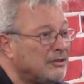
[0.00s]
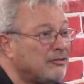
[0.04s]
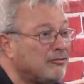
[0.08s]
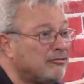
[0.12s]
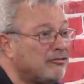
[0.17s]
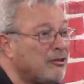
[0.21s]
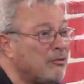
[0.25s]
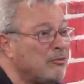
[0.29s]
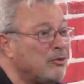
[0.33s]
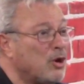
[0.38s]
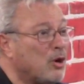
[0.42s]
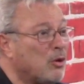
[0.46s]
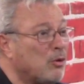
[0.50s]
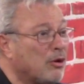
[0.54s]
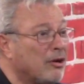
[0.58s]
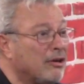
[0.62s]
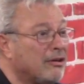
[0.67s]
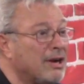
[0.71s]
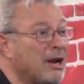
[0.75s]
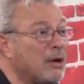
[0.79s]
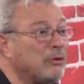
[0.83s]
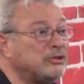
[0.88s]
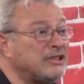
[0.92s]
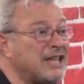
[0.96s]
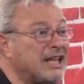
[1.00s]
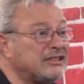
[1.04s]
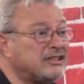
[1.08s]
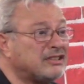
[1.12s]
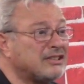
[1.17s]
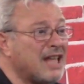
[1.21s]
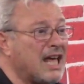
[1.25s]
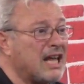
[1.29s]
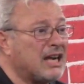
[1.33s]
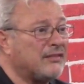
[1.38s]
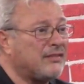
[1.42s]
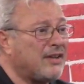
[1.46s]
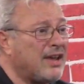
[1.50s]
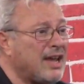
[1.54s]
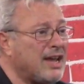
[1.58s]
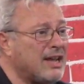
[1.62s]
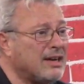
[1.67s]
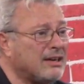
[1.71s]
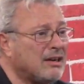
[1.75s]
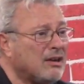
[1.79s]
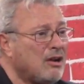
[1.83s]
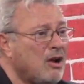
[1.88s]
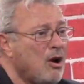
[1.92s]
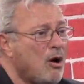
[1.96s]
from nowhere. Now, was that sleight of
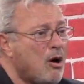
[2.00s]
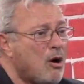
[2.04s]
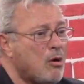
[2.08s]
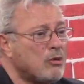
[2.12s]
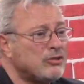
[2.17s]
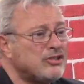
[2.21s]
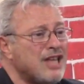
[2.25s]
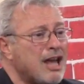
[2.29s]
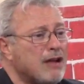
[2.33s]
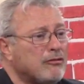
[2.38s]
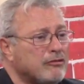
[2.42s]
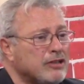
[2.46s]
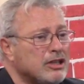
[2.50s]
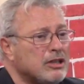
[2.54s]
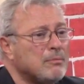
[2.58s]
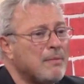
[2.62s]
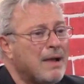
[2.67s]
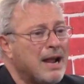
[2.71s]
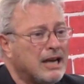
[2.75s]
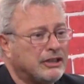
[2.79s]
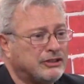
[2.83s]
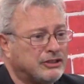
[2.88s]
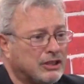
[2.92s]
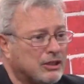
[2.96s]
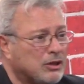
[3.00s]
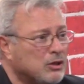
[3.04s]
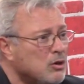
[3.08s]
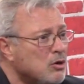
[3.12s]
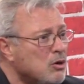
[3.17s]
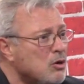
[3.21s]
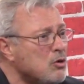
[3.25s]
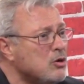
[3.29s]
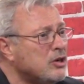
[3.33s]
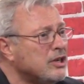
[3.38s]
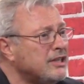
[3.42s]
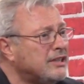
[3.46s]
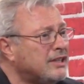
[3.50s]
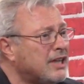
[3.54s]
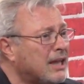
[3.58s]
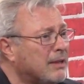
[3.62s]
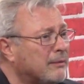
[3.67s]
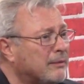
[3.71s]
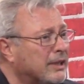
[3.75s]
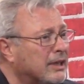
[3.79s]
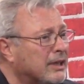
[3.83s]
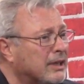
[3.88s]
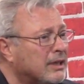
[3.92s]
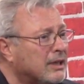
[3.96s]
hand or was that real magic? Who can tell
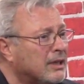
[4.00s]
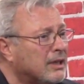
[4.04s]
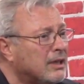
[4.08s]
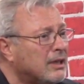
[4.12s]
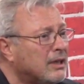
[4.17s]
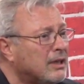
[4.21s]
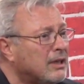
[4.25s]
me?